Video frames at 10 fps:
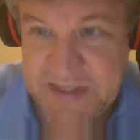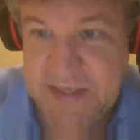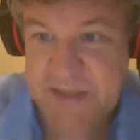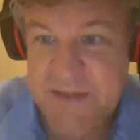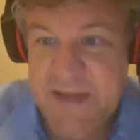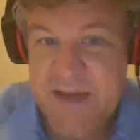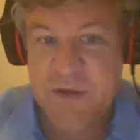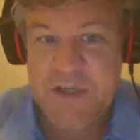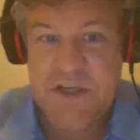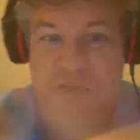Not only
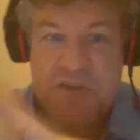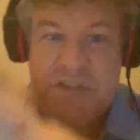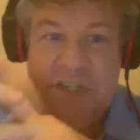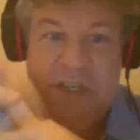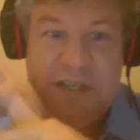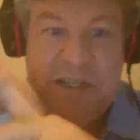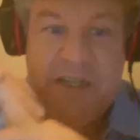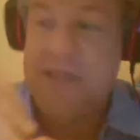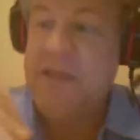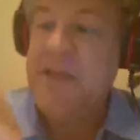did you see
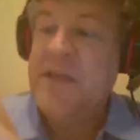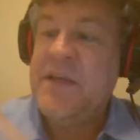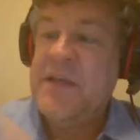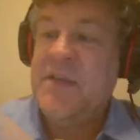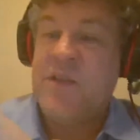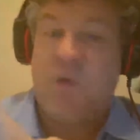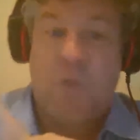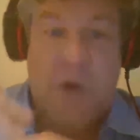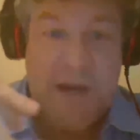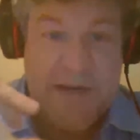the
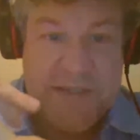white,